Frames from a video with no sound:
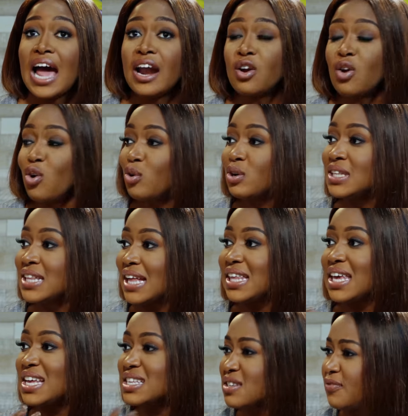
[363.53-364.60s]
And not only
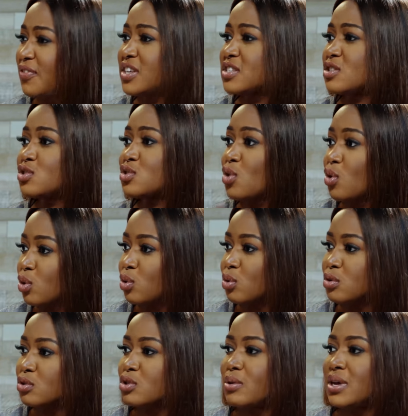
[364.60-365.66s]
that, the interface is so
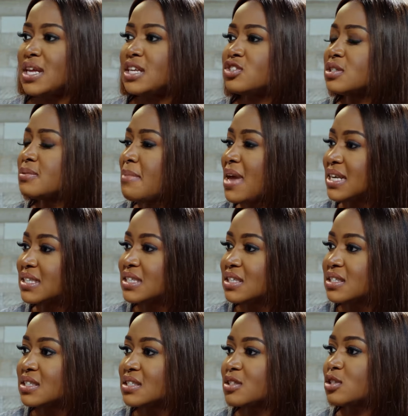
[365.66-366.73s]
cool. So it just makes
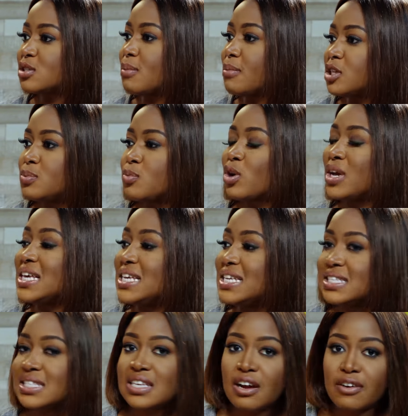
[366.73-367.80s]
it so much more
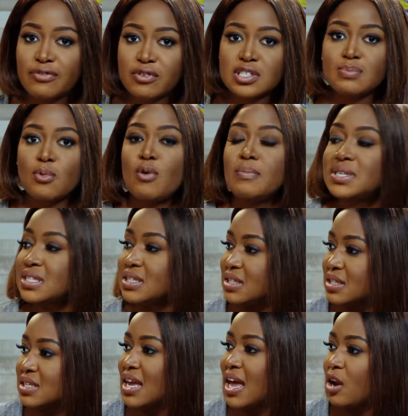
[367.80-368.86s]
easier for small
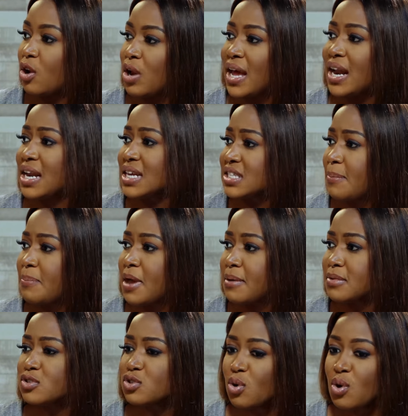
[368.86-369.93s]
businesses to get online and accept
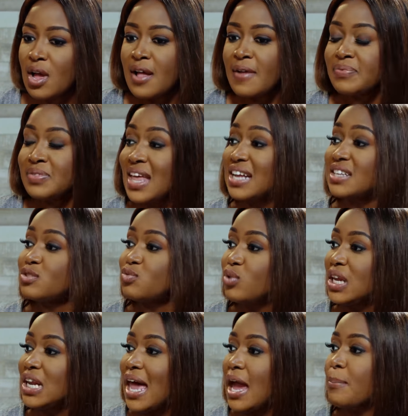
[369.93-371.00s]
payments. So that's
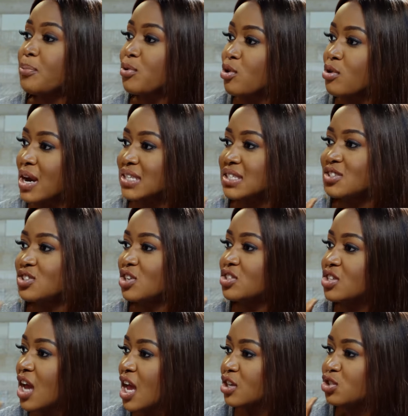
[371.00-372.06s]
really like progress in
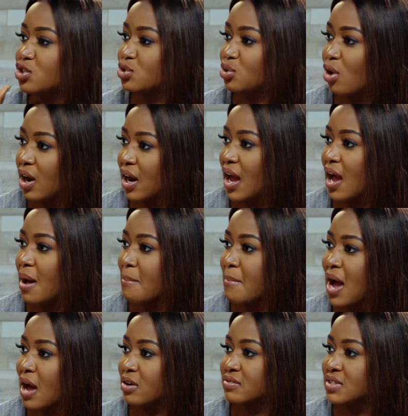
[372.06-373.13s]
such a short
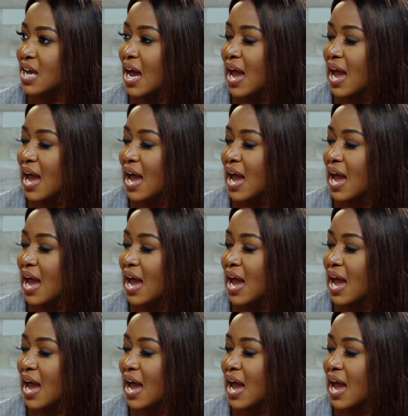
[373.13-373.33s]
amount of